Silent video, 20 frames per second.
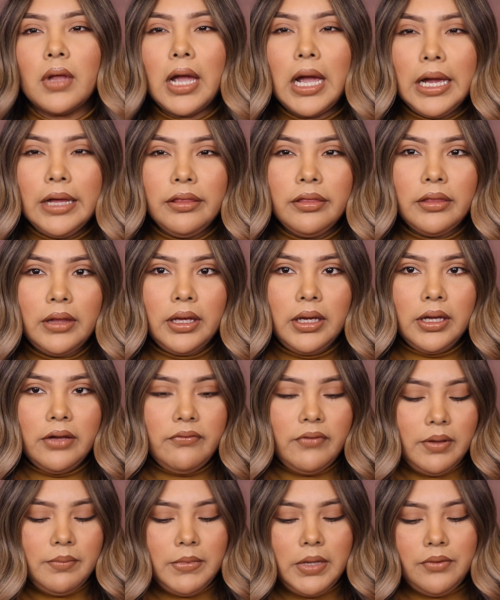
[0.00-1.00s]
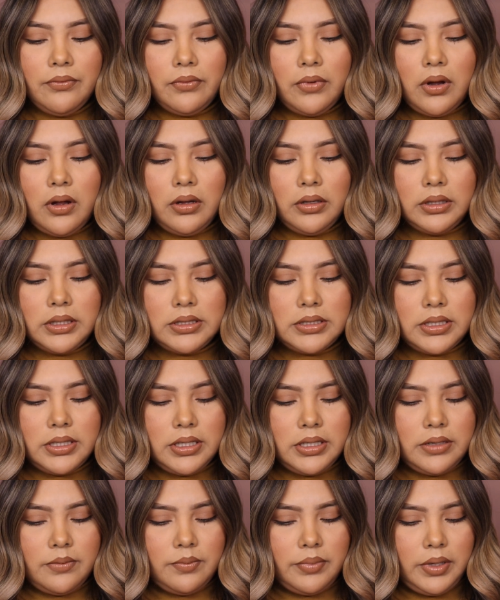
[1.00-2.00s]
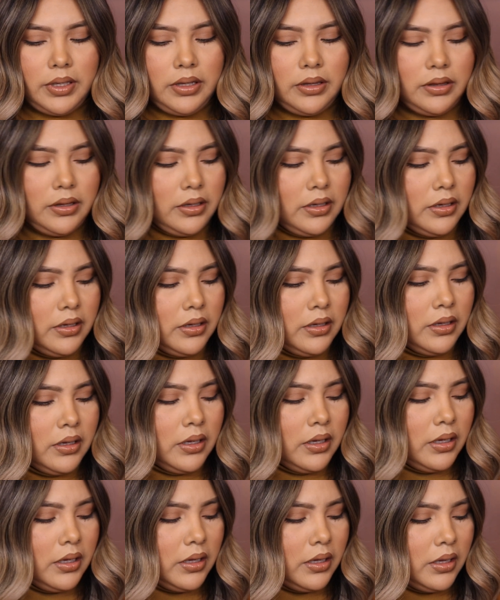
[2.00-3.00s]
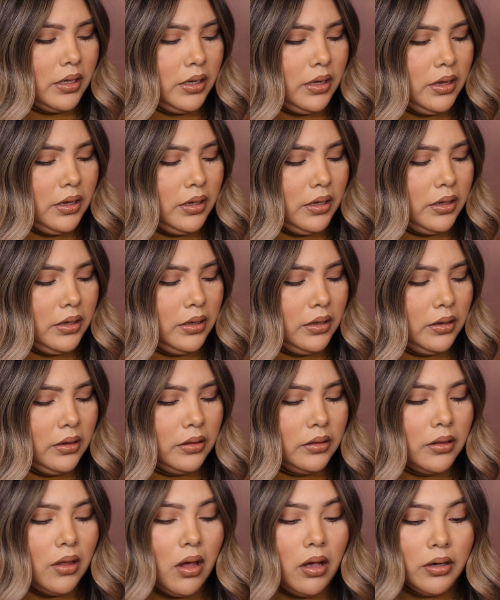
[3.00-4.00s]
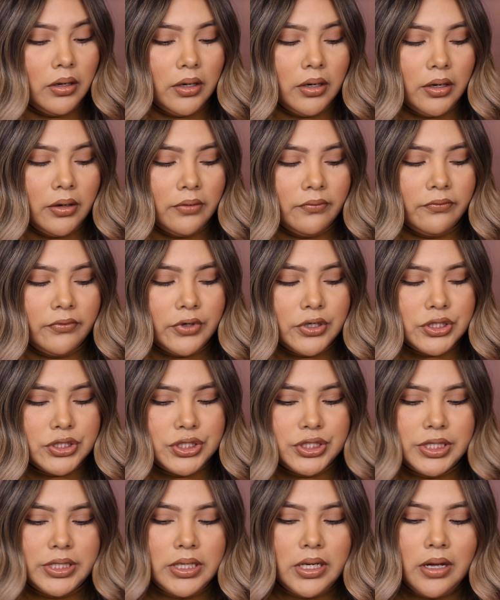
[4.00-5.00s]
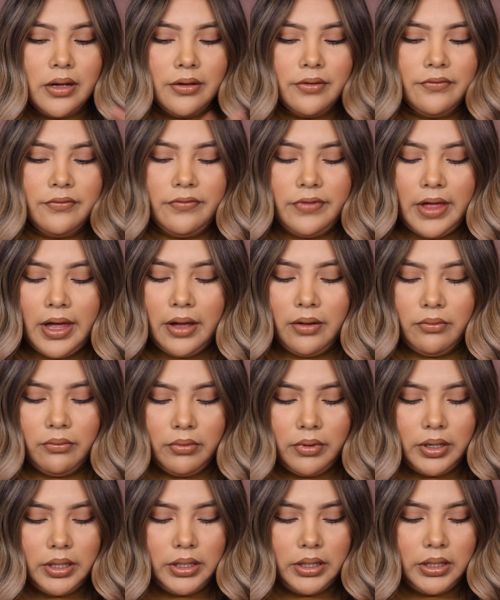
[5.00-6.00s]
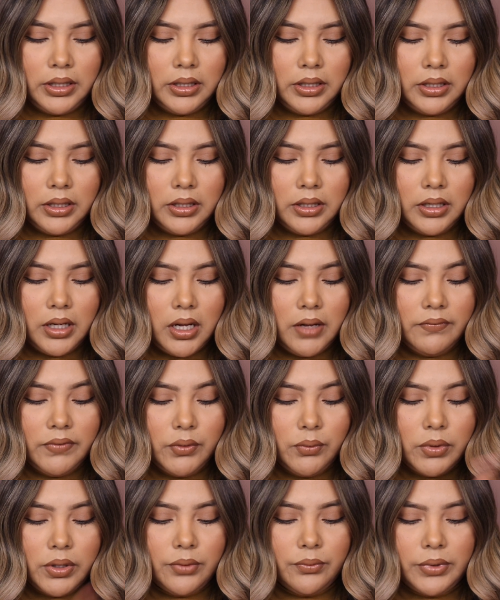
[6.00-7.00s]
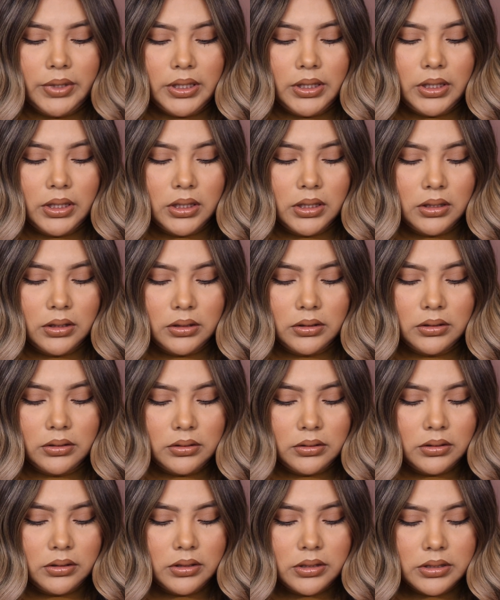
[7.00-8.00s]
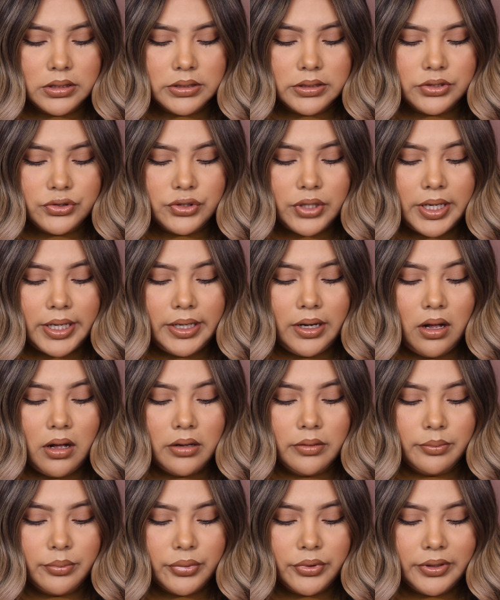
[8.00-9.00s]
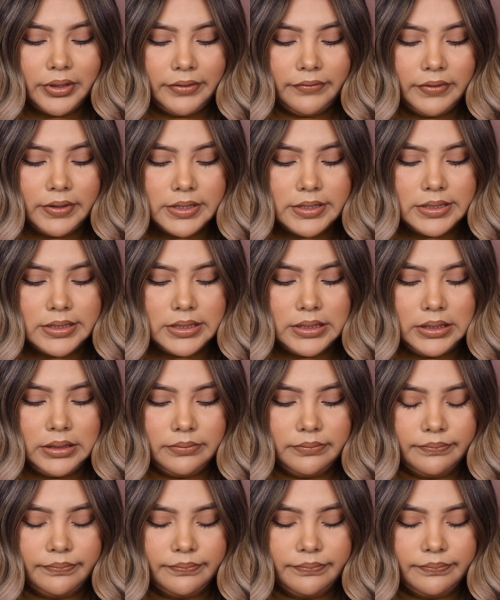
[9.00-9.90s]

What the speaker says: I think if I'm not wrong, these are gonna be the longer version of that one, of the one we tried on previously.